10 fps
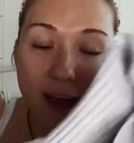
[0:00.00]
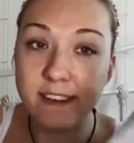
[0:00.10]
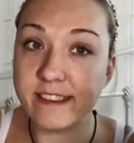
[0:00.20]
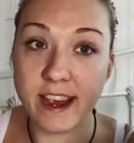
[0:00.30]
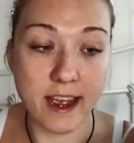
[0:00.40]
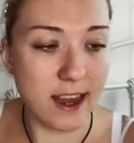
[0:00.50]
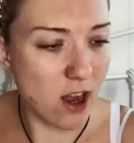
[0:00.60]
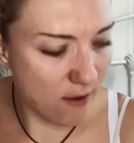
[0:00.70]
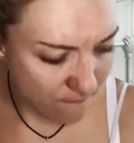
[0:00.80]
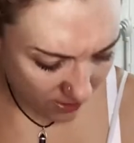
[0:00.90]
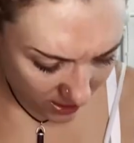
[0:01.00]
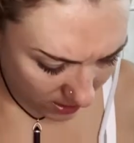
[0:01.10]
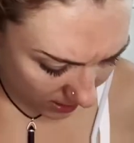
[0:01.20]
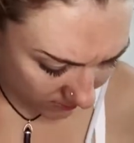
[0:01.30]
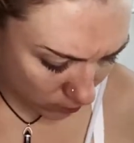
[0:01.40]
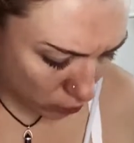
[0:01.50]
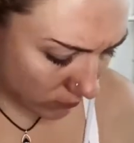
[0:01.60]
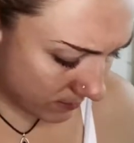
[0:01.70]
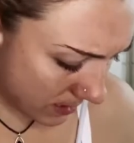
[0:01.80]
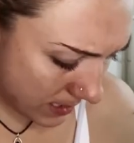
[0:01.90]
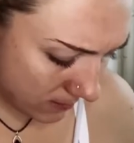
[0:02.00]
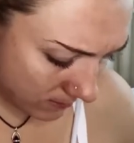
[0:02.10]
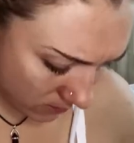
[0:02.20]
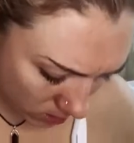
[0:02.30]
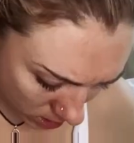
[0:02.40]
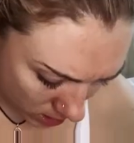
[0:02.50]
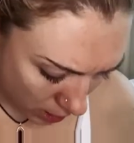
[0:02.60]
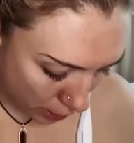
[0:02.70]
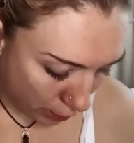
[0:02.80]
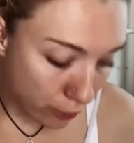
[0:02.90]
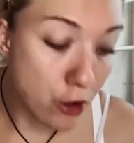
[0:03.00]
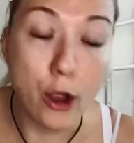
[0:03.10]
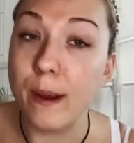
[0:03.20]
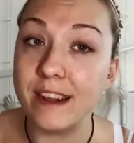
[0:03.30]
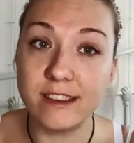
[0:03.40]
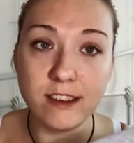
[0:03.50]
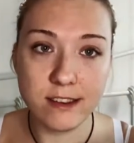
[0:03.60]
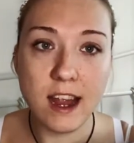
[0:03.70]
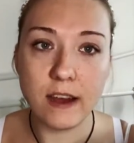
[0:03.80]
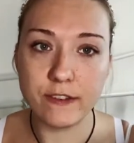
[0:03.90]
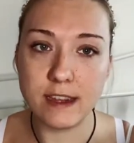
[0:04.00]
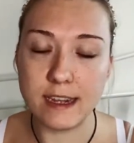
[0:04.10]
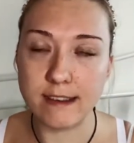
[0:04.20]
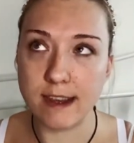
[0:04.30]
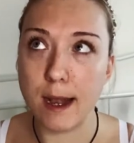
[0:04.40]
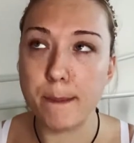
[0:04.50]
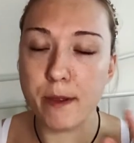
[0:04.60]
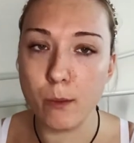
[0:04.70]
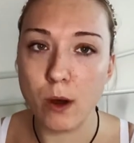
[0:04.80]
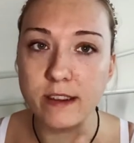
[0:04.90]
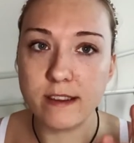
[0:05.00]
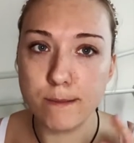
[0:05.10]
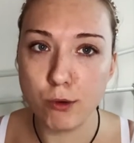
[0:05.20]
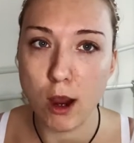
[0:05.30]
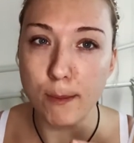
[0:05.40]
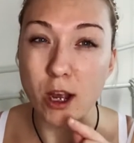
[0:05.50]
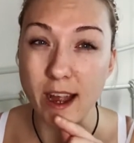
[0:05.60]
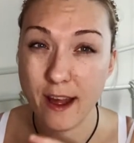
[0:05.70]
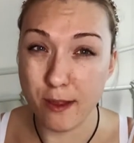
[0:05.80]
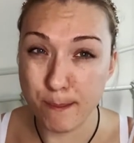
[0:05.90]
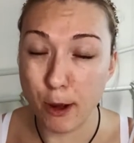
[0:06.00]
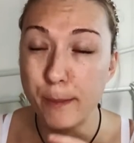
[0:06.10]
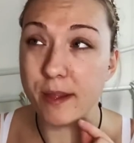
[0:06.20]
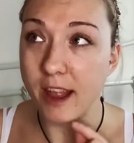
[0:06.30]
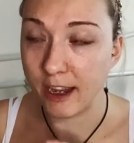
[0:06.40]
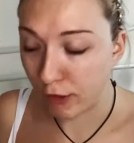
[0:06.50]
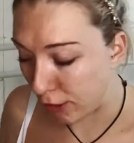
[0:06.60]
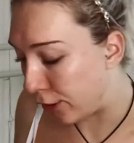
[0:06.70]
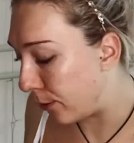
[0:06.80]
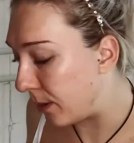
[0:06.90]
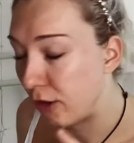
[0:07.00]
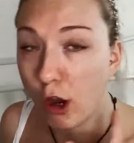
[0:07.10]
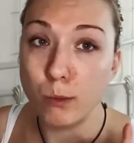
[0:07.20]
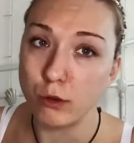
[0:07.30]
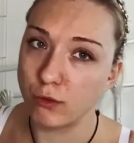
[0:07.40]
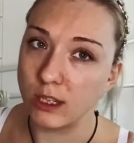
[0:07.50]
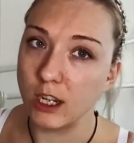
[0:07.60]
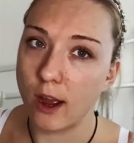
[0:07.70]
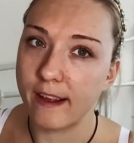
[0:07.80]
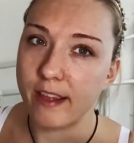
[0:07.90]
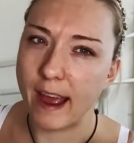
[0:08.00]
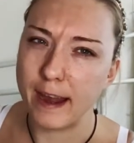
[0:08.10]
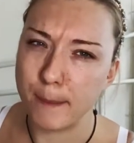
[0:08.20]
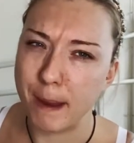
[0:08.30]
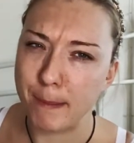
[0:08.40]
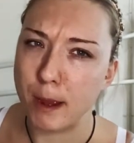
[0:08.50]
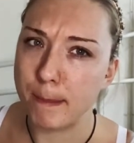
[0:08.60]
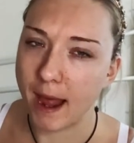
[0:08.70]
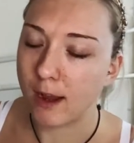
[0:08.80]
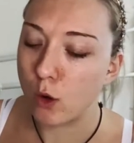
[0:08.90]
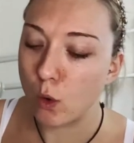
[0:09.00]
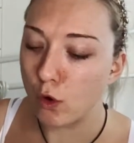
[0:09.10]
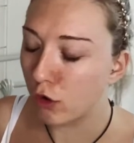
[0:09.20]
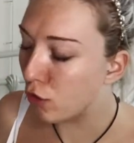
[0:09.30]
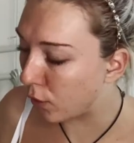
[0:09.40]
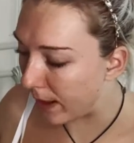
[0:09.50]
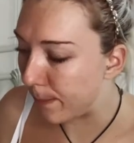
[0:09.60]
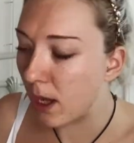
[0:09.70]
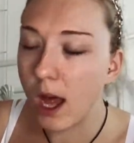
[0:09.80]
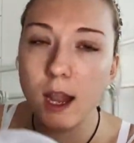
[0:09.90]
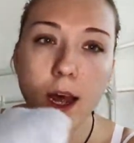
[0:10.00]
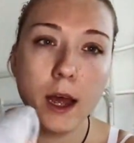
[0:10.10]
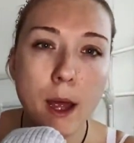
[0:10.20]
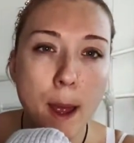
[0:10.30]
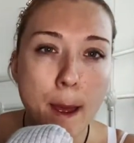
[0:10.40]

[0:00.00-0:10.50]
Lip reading: And yeah, I think, has it got slits? No, it doesn't have slits in it, but the ones in Primark at the moment, they do, which I would really like that in maybe a black or a cream colour.